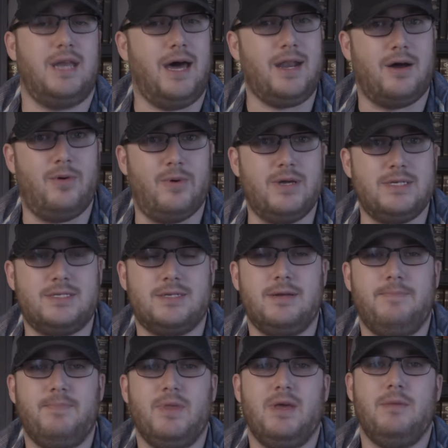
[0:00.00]
not always,
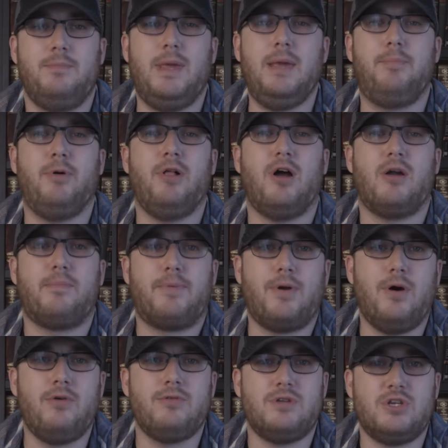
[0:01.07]
people are
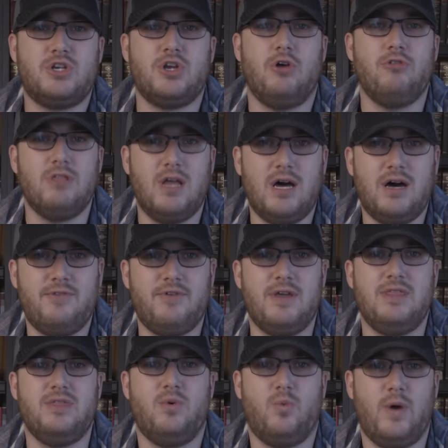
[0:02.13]
prone to show love
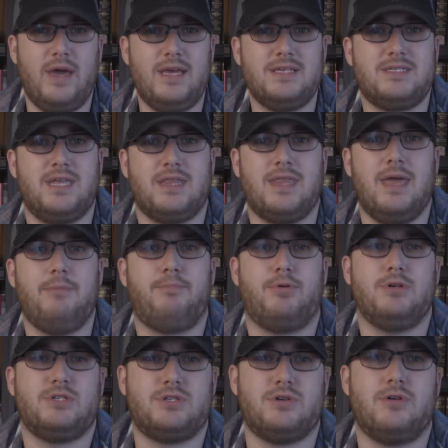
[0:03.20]
in the ways that they
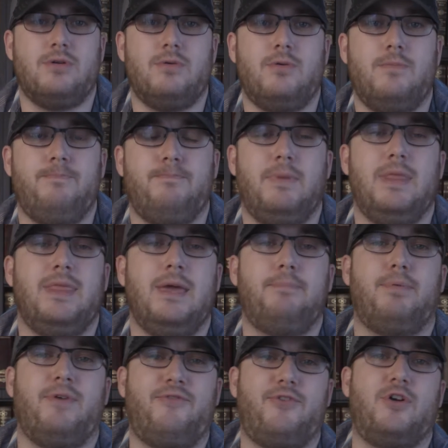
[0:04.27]
prefer
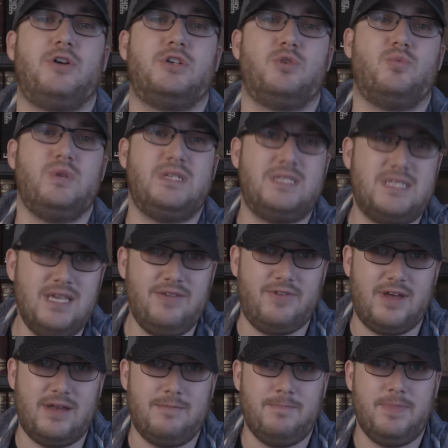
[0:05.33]
to
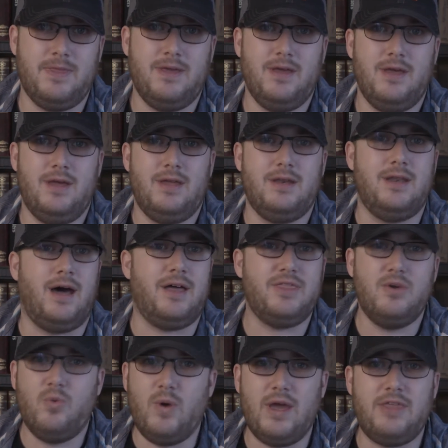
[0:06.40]
receive it, not
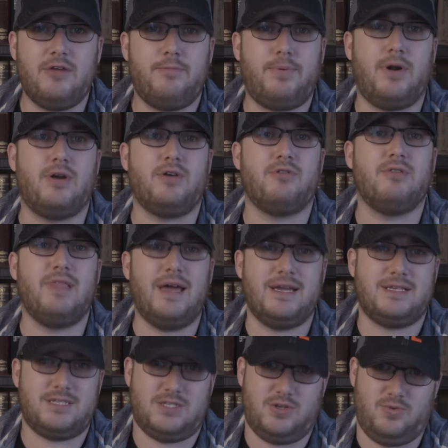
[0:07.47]
in the way their partner
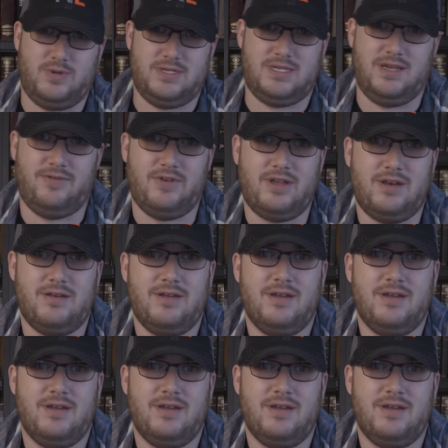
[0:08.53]
likes to receive it.